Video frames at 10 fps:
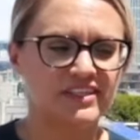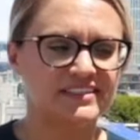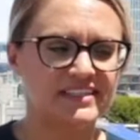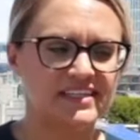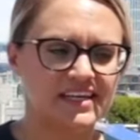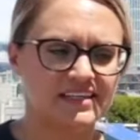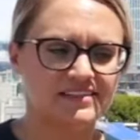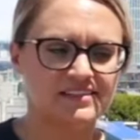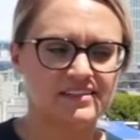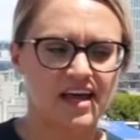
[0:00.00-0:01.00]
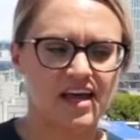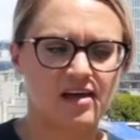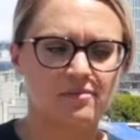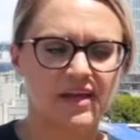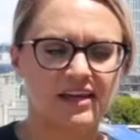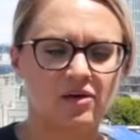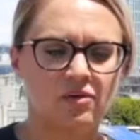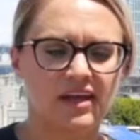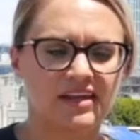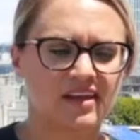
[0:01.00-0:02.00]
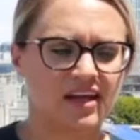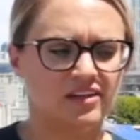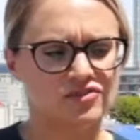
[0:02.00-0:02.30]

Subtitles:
can see this in a